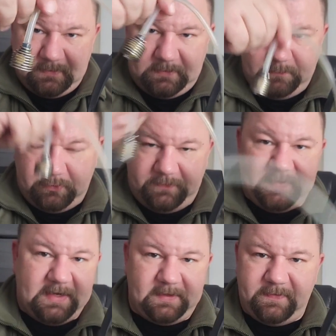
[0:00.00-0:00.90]
You put
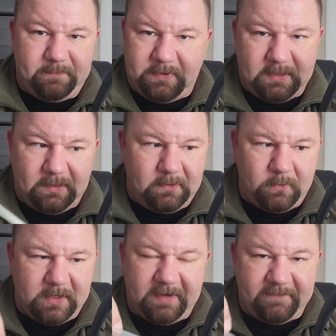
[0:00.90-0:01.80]
that in the puddle or
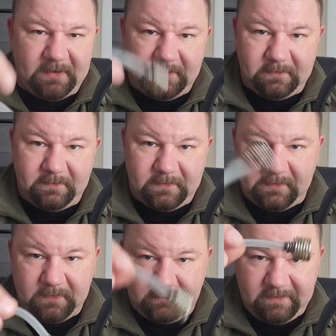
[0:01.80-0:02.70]
whatever,
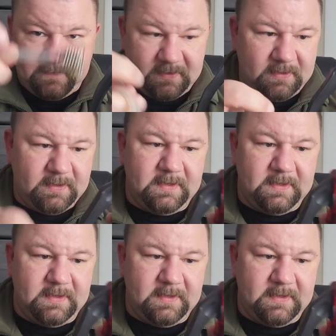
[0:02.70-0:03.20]
the river.